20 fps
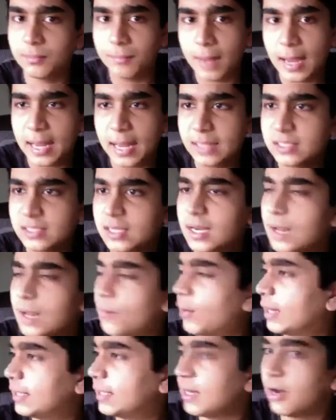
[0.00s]
internet
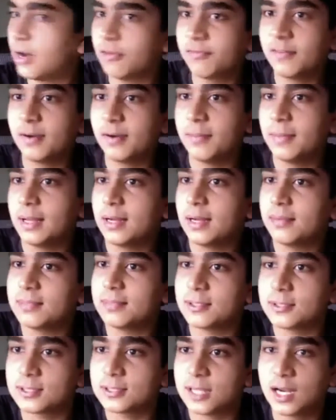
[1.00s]
went out for a minute. I'm
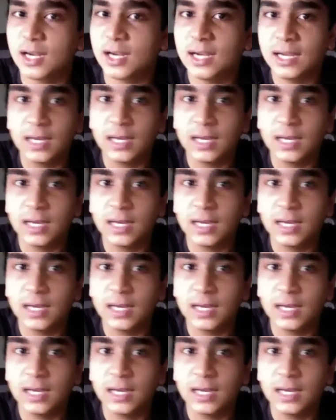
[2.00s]
so sorry.